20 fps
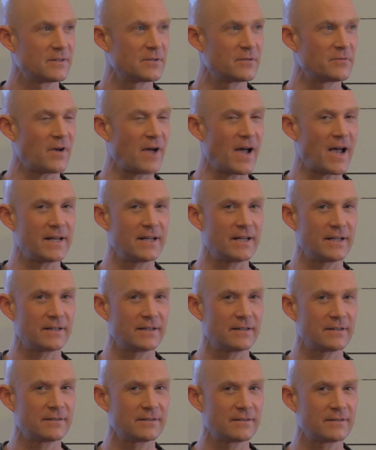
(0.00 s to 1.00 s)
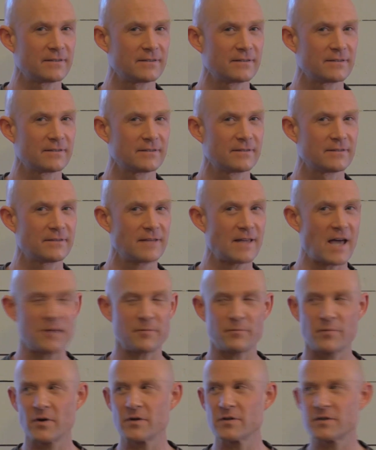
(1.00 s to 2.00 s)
dividing that